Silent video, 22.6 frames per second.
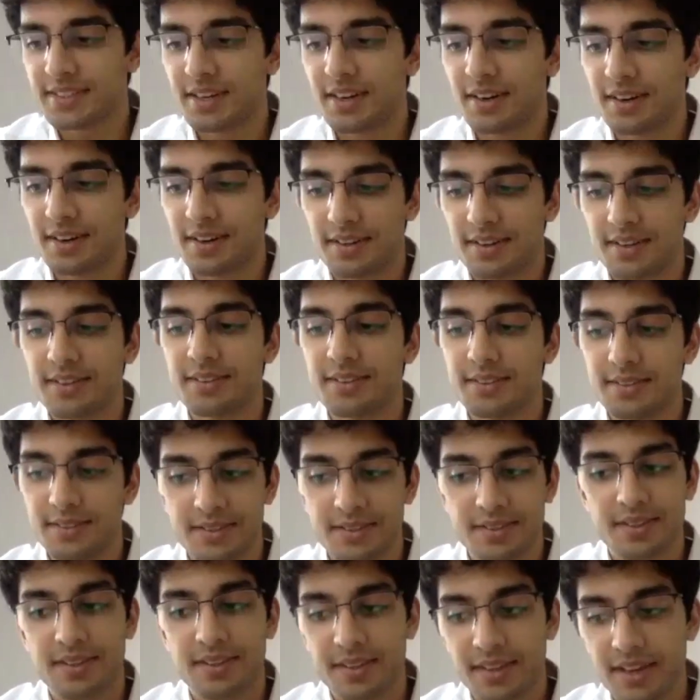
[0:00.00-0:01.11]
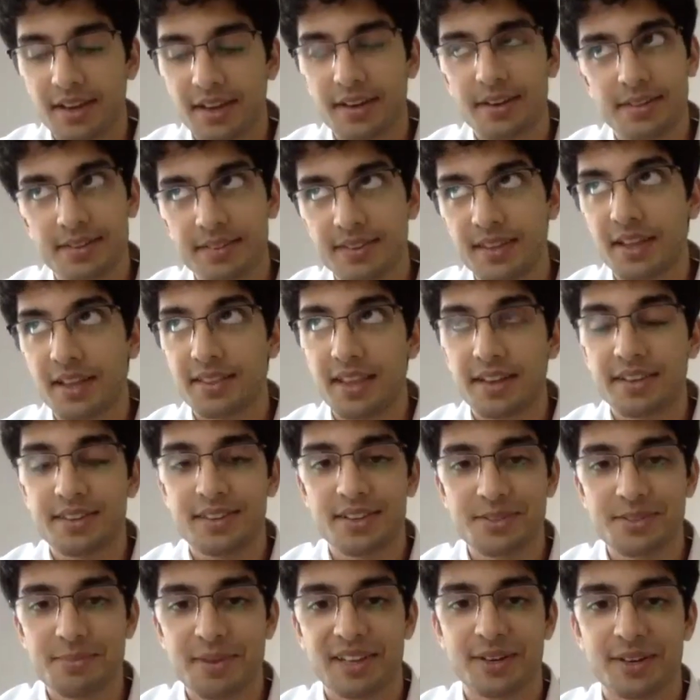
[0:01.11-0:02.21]
that
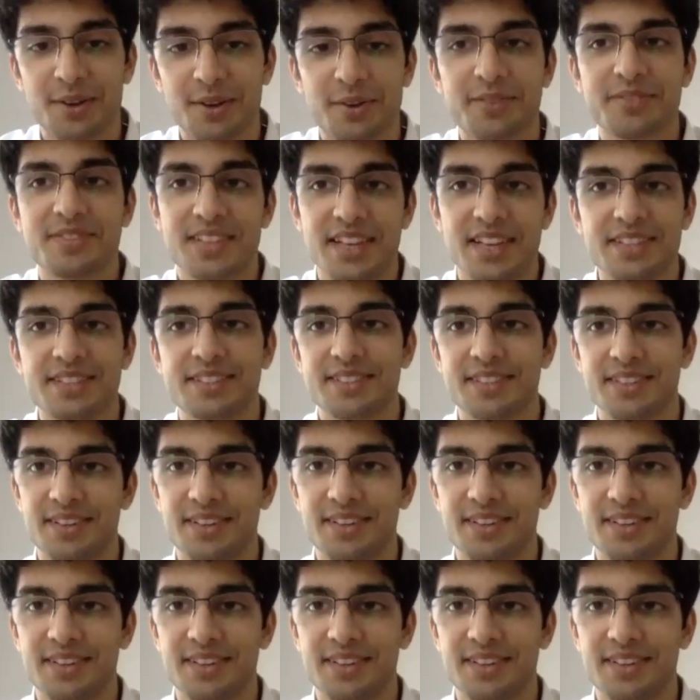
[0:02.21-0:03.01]
does make a lot of sense,